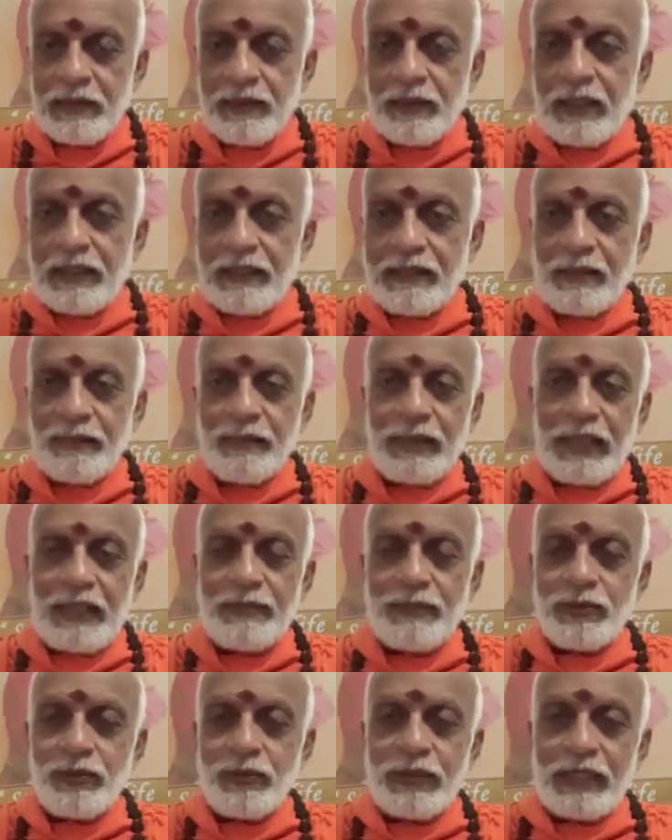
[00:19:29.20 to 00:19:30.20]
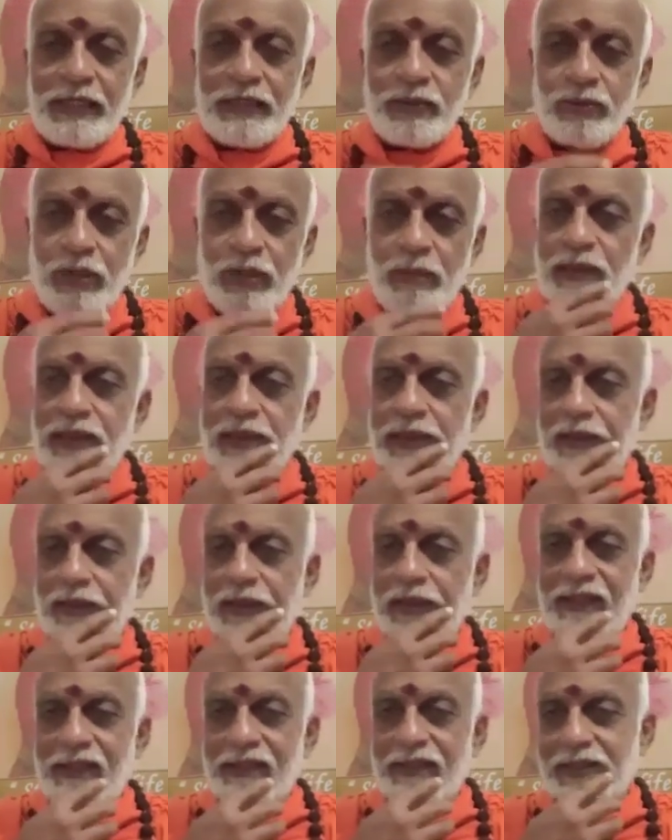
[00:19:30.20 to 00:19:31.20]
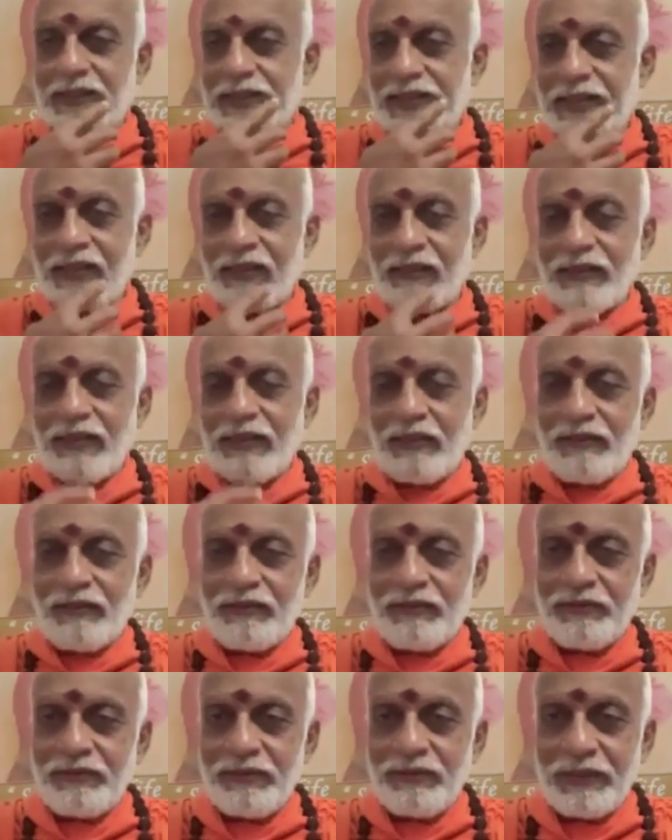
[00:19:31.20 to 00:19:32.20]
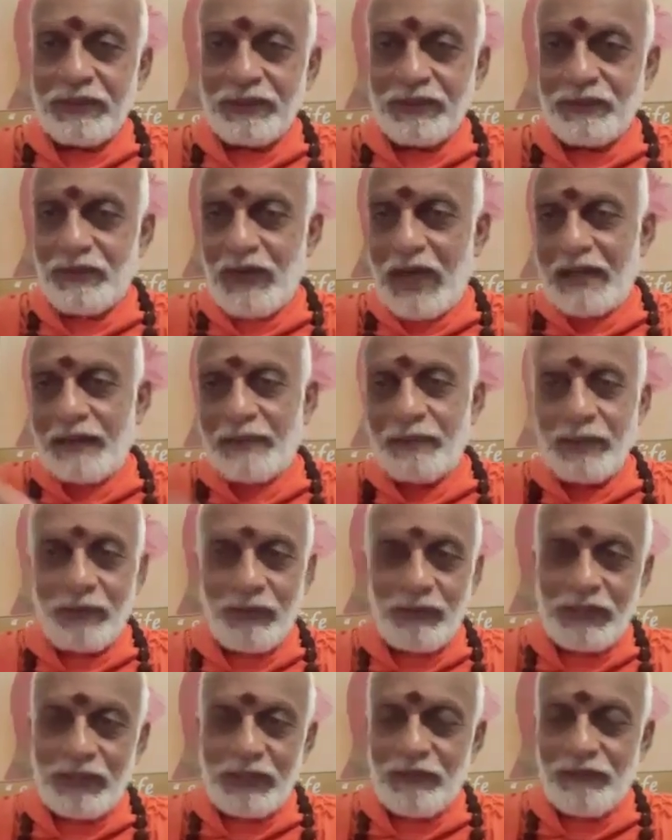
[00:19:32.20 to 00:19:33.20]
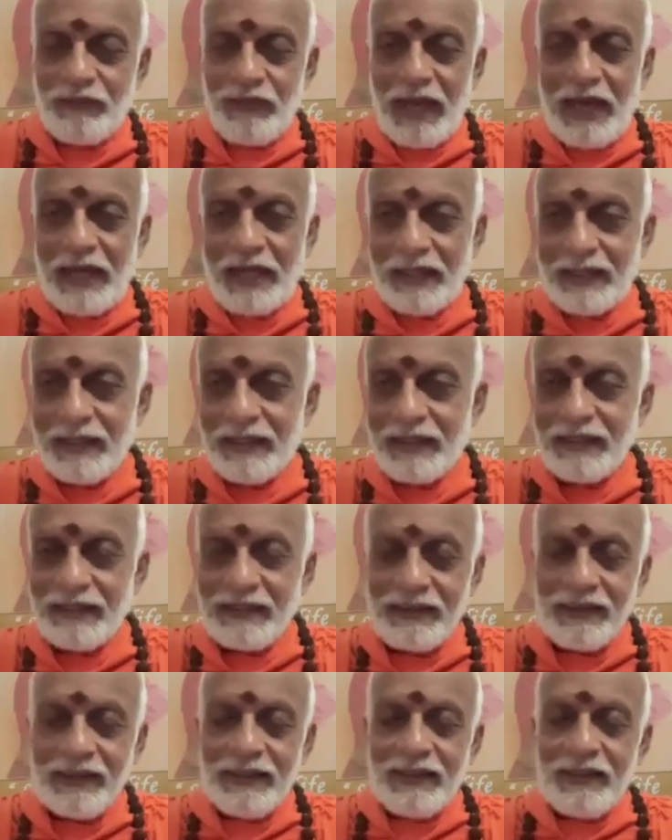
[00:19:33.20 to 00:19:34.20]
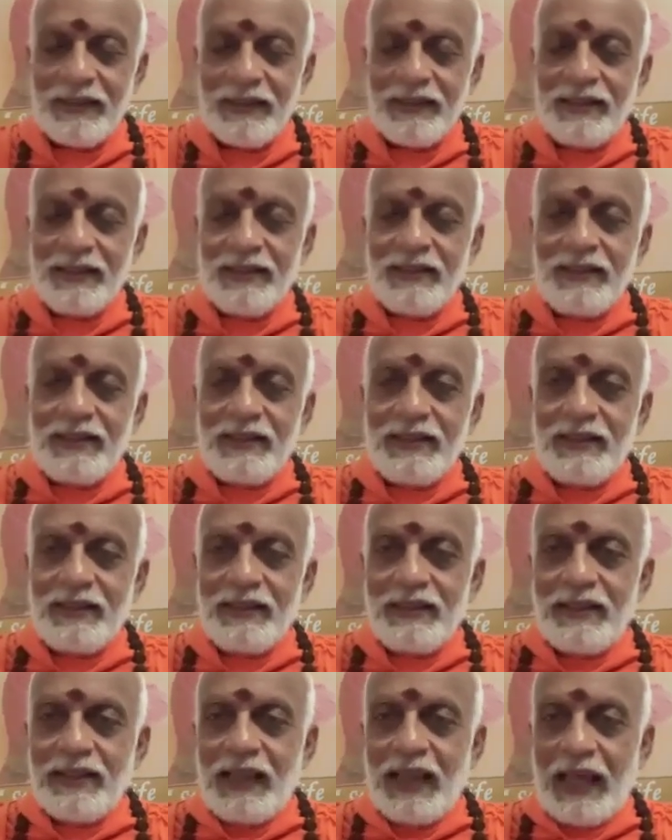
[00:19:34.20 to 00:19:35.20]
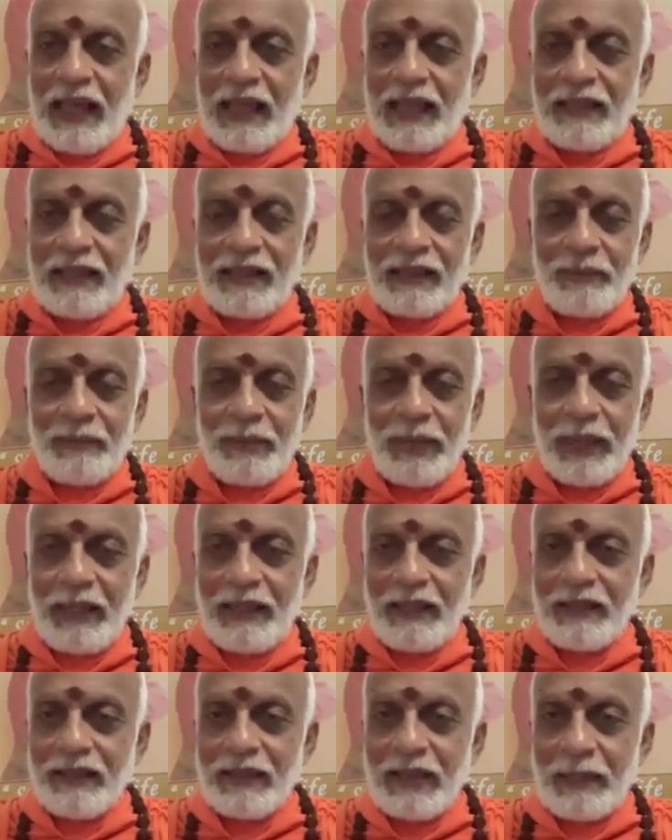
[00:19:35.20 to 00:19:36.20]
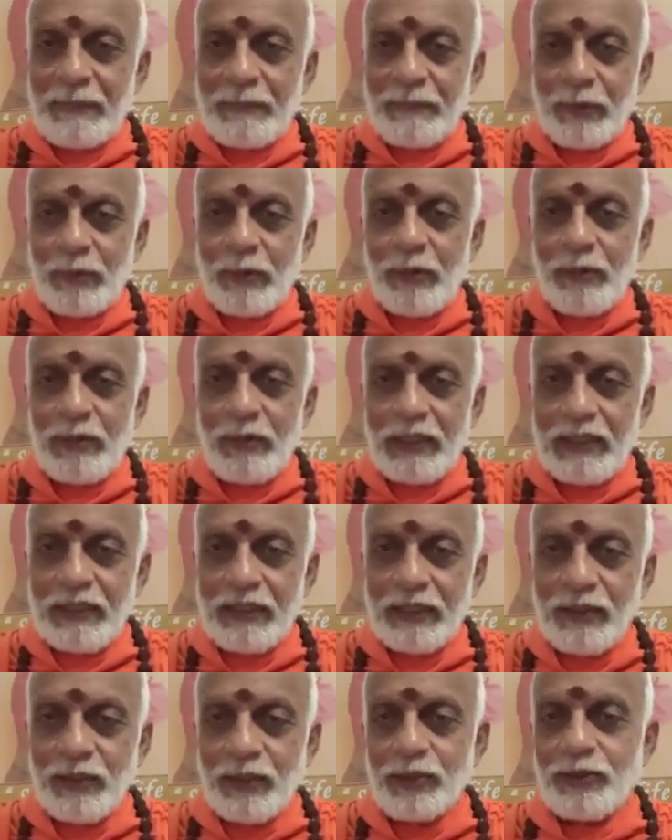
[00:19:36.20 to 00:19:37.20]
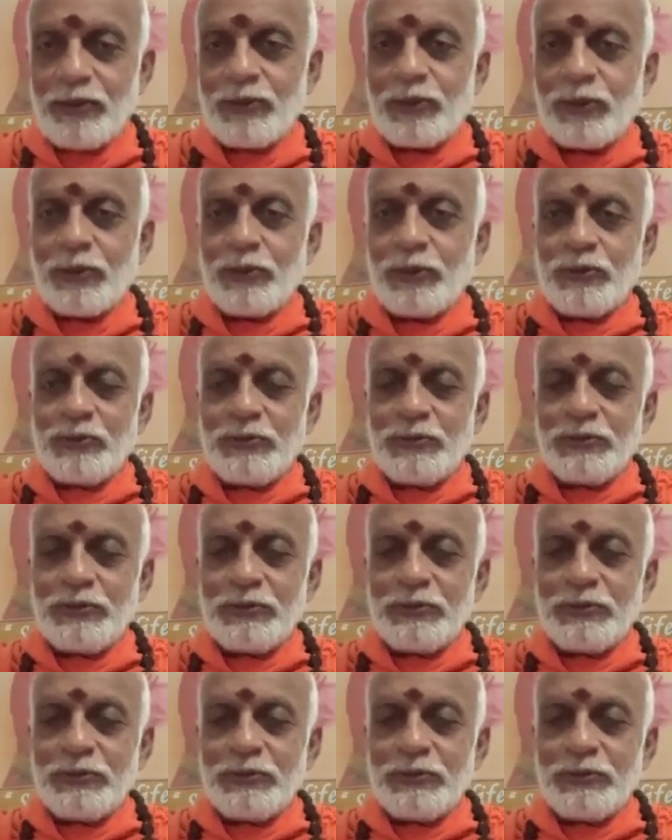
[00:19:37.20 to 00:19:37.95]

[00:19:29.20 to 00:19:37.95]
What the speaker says: I sometimes look at Swamiji when he sits in this fire, between the fire and the pain that probably he goes through.